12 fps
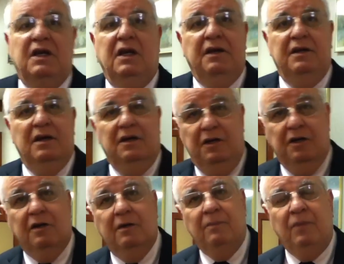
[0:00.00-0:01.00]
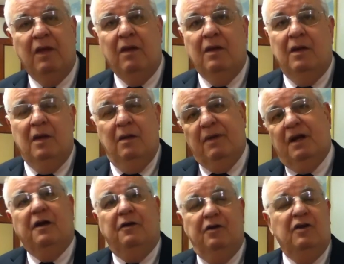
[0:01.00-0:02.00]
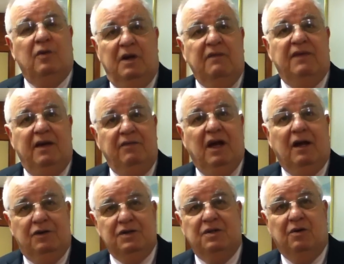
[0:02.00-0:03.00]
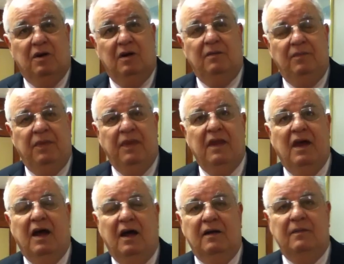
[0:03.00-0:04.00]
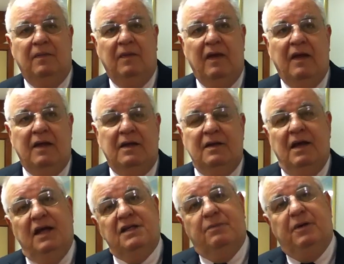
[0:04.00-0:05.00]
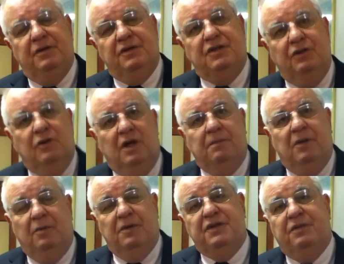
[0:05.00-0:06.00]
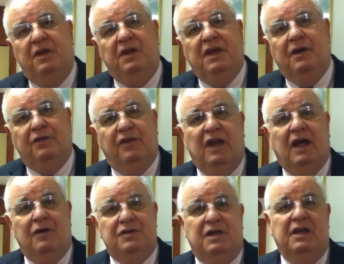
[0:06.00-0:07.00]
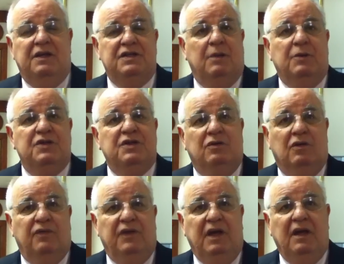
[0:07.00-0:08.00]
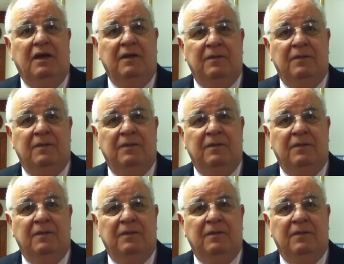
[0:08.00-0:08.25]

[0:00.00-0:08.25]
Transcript: a kid a year, about $125 total, uh, as opposed to uh, almost $3,000 a kid summer school fee.